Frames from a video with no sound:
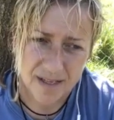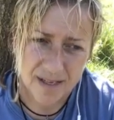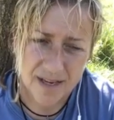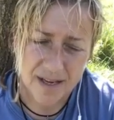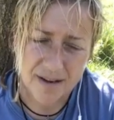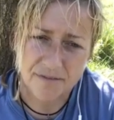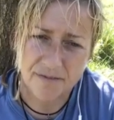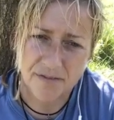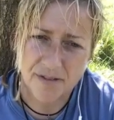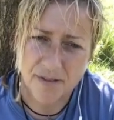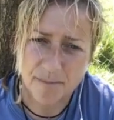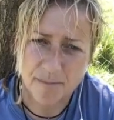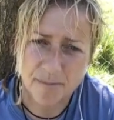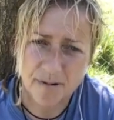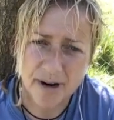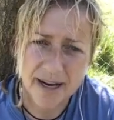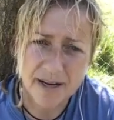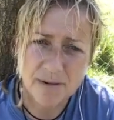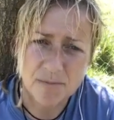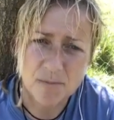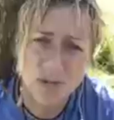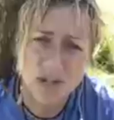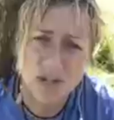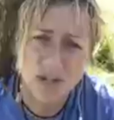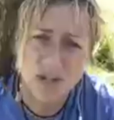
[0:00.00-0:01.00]
If the
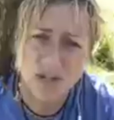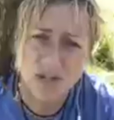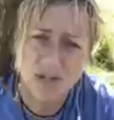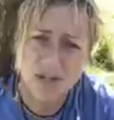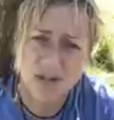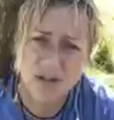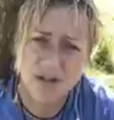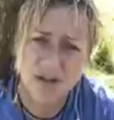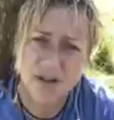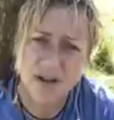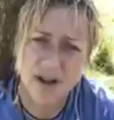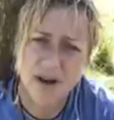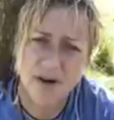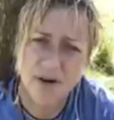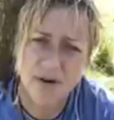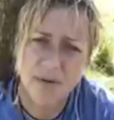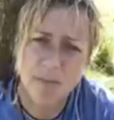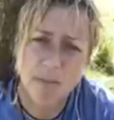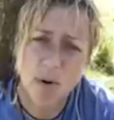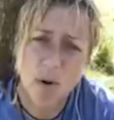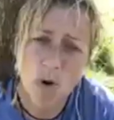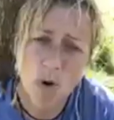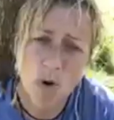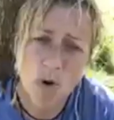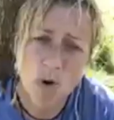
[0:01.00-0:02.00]
brain wishes to know
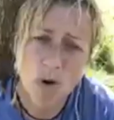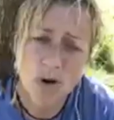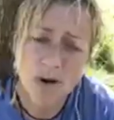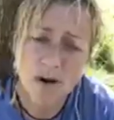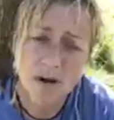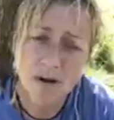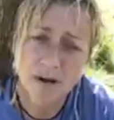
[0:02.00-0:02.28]
more,